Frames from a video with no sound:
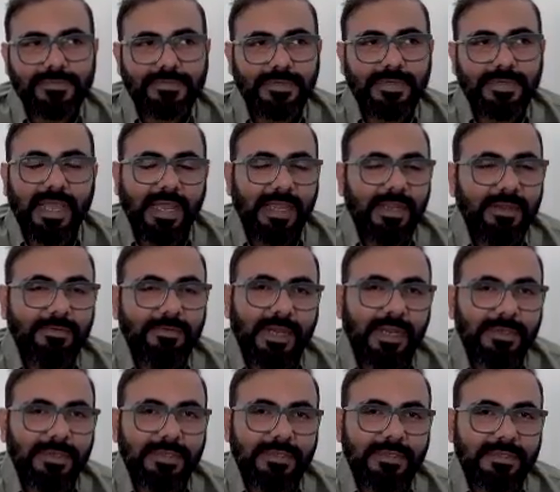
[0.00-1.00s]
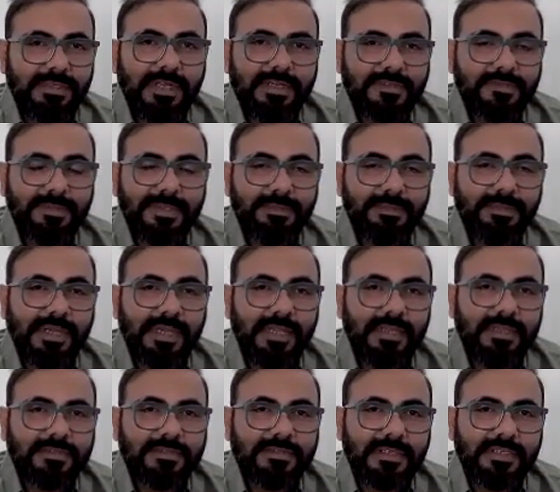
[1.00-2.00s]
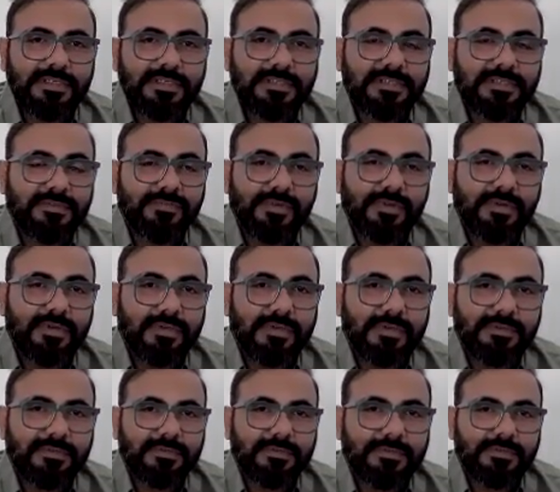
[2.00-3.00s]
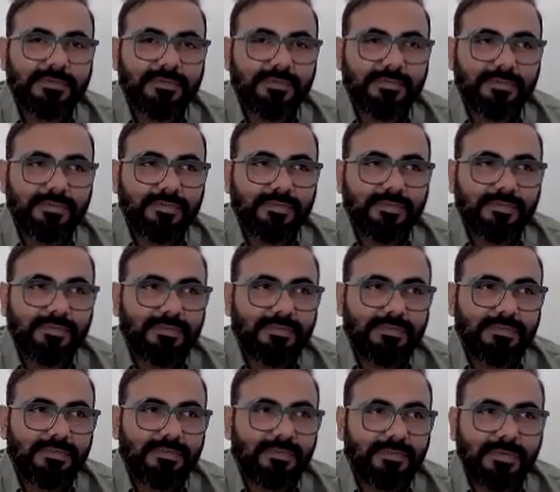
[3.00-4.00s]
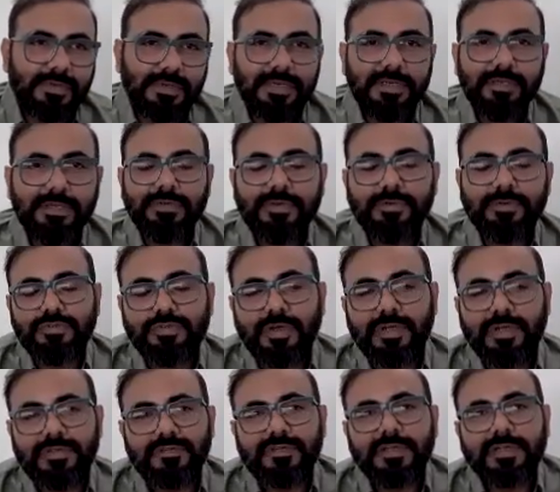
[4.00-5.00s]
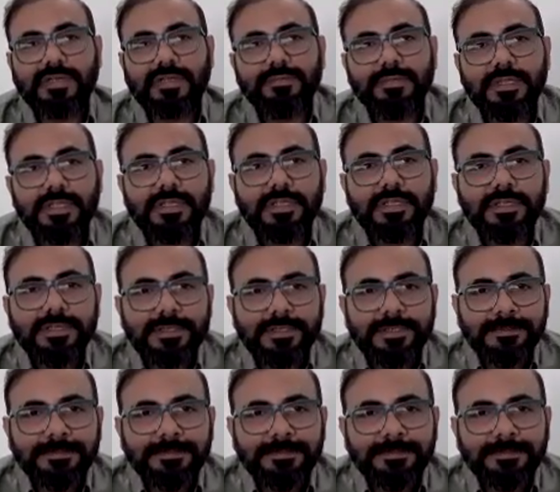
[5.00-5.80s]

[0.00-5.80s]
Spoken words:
so yeah, I mean, that's been my suggestion for anyone who joins the company.